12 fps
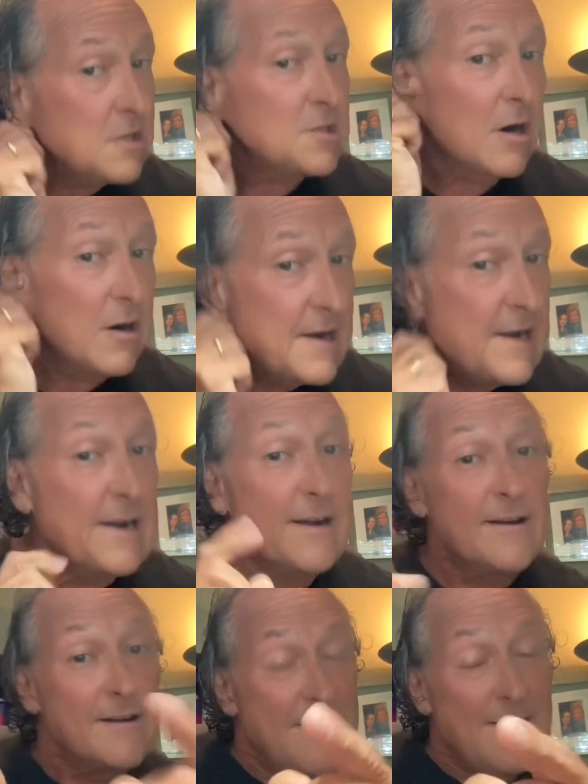our
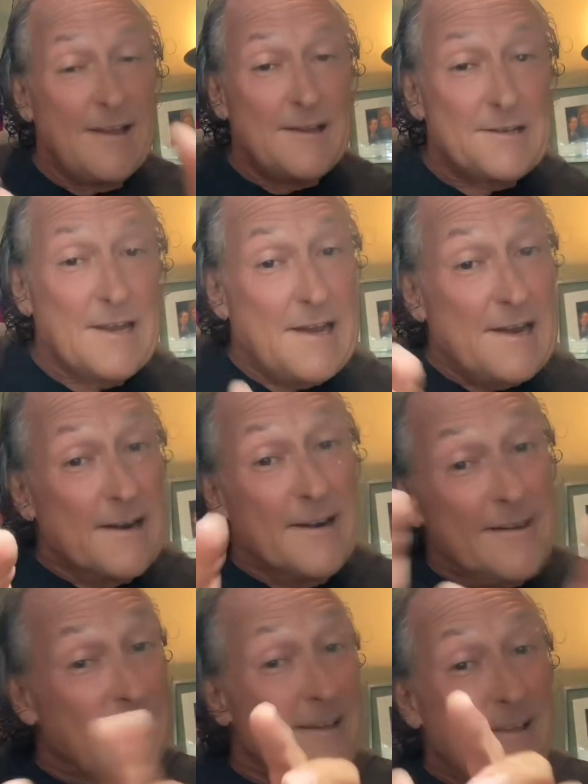ear to
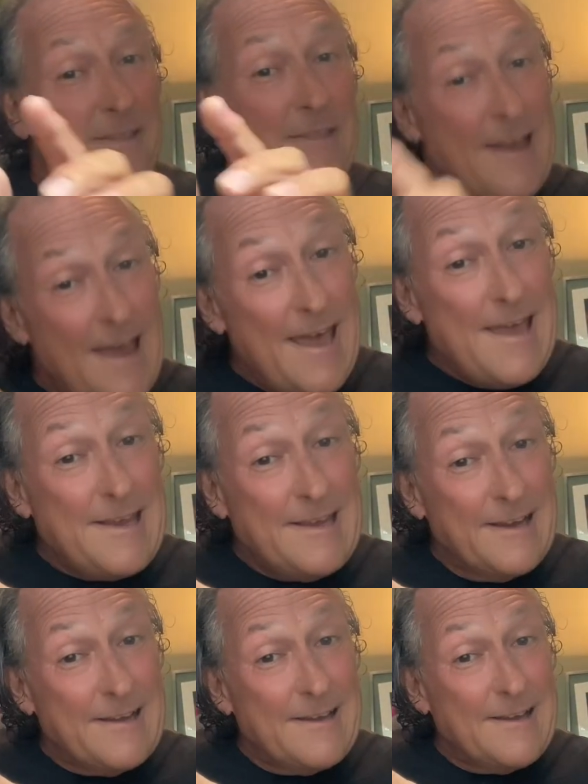hear the A
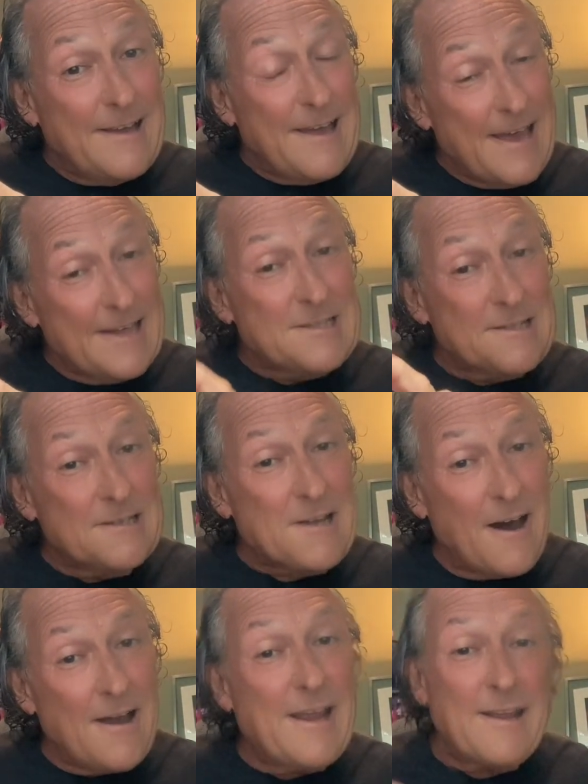as the
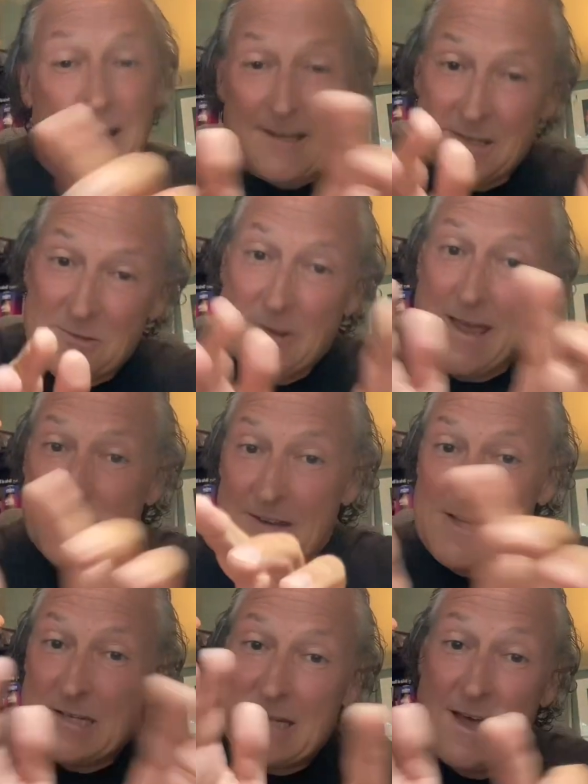tonic, because we have an
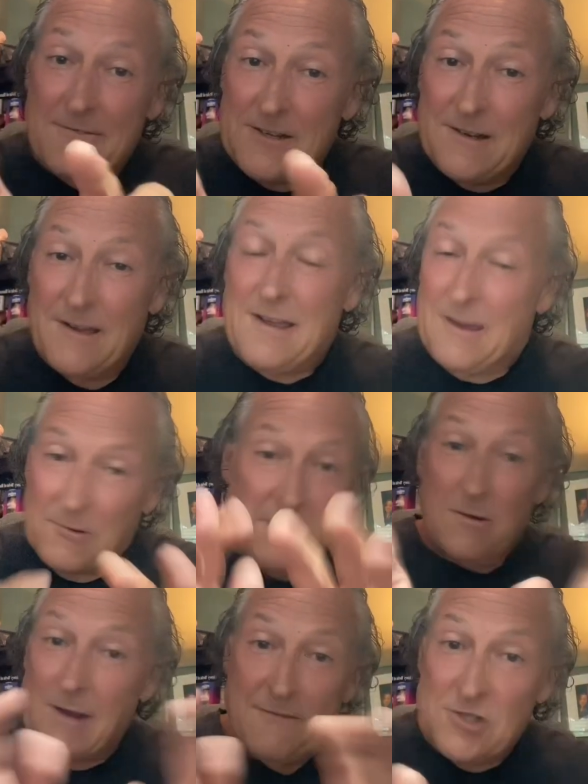E7. We
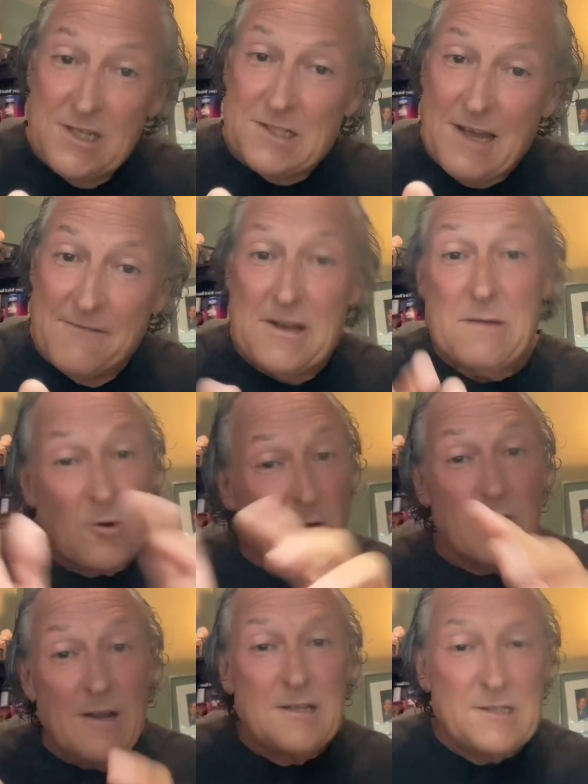don't have a G7
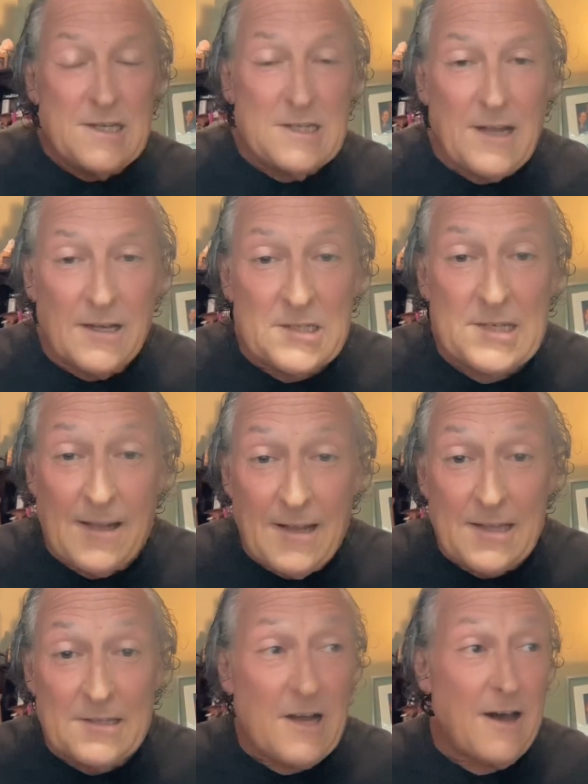anymore. C's not going to sound
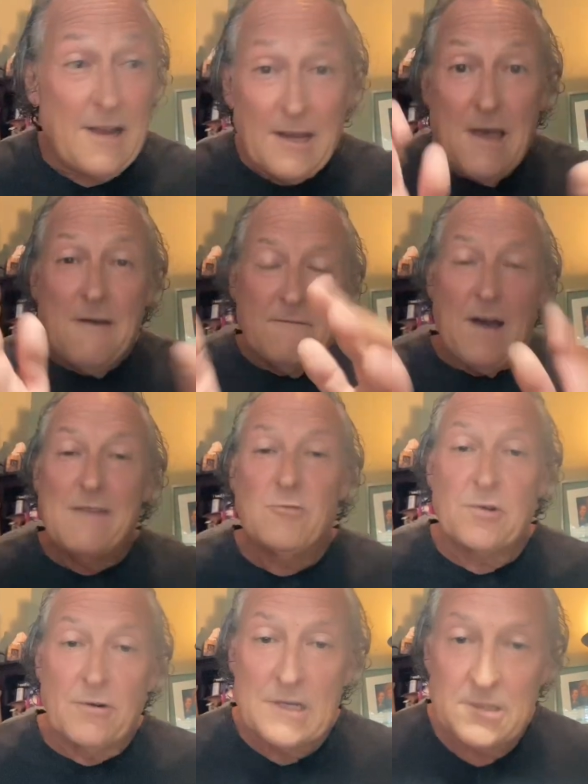like a tonic.
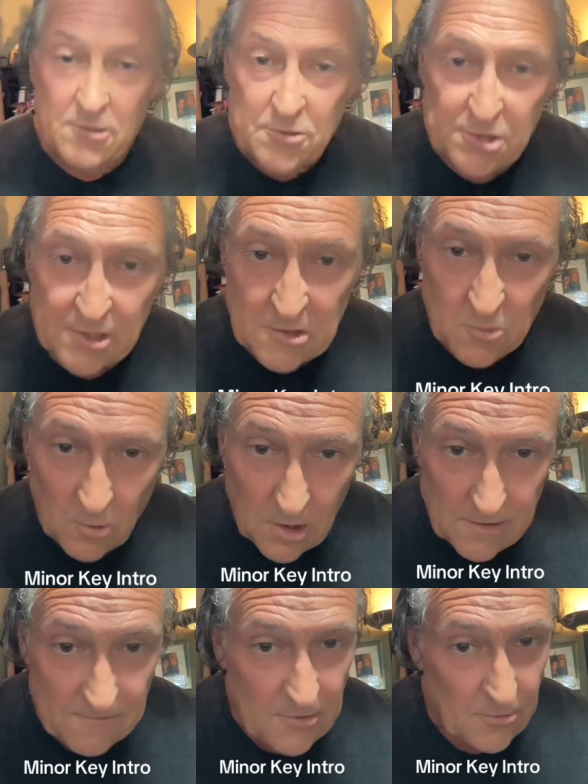5-1 resolution is
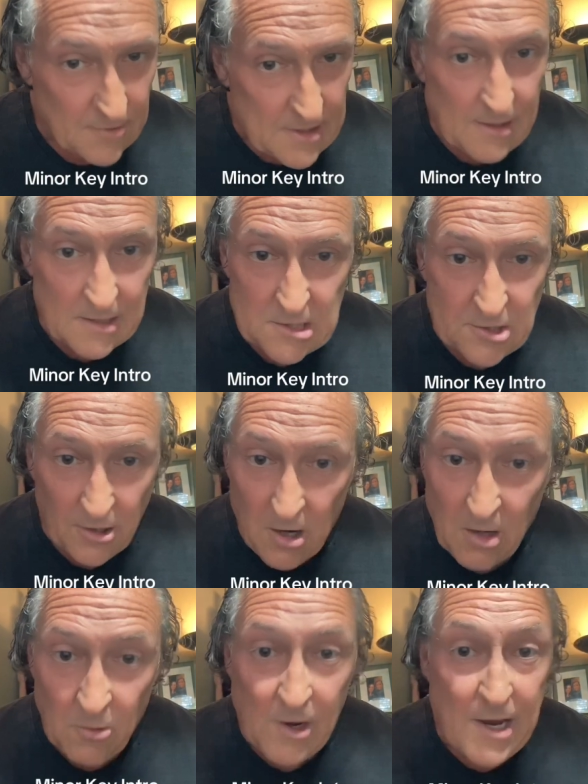one of the really
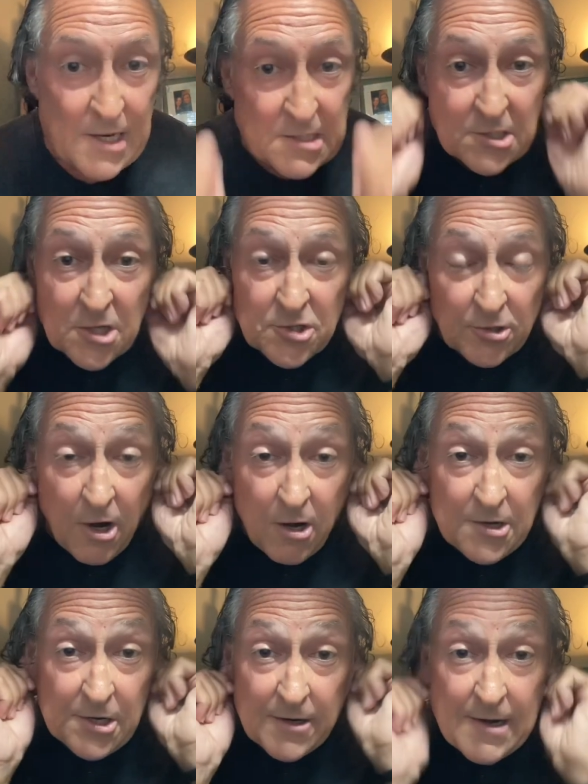strong ways to draw
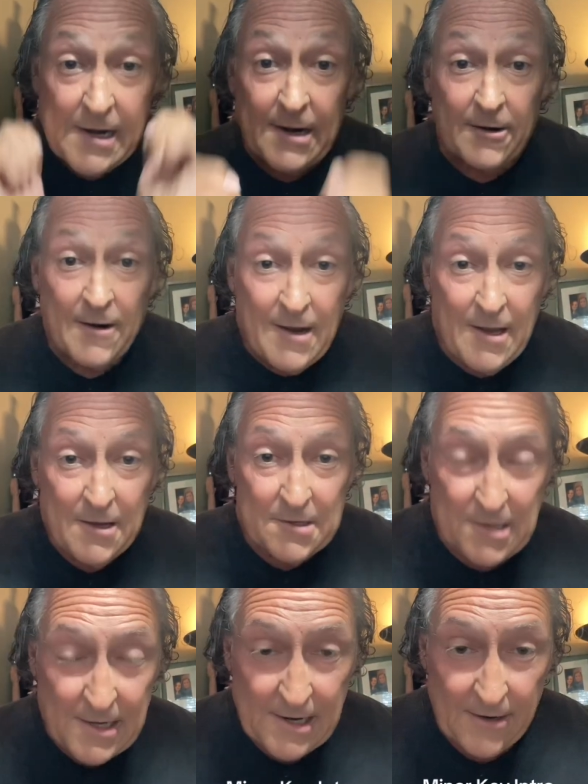your ear
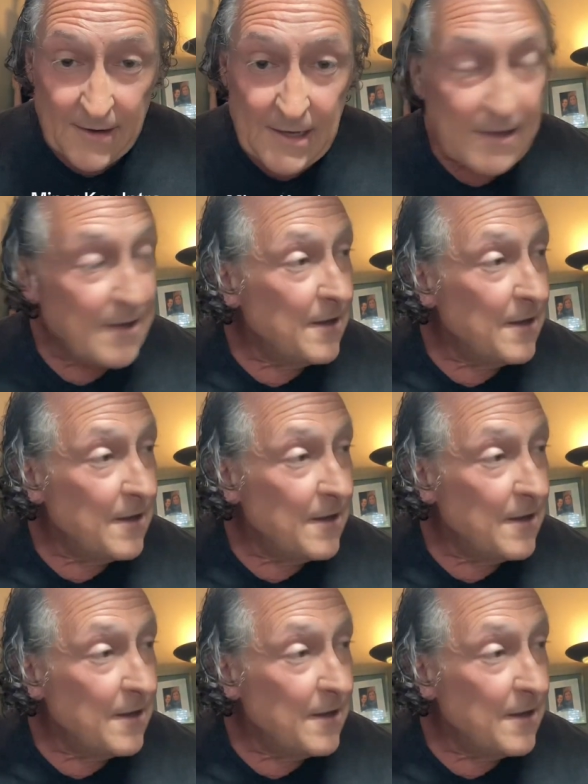to hearing